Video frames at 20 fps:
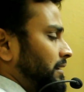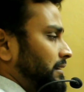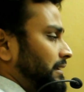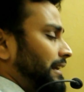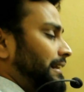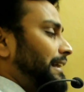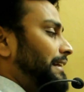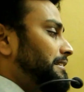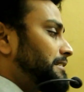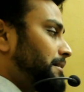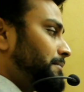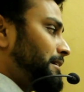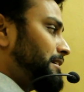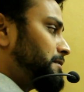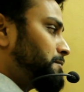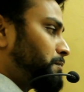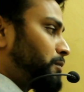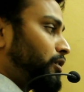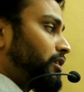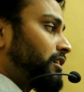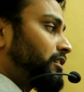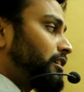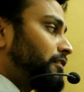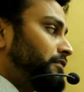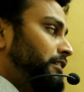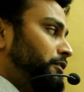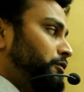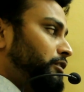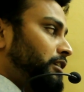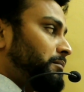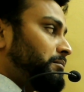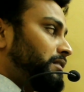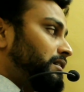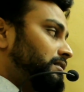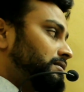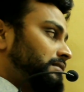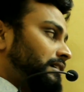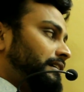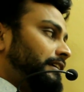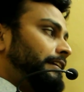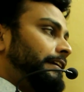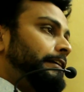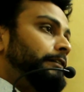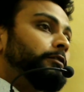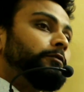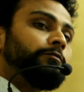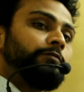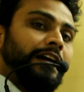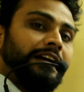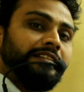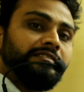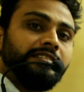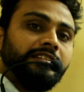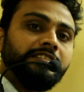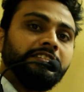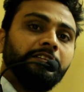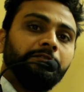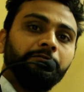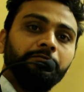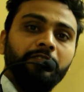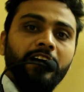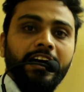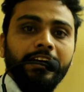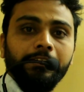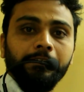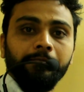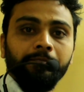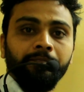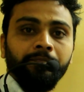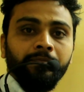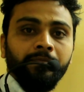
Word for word: Their LCM is product of the two numbers, 13 into 5, 65.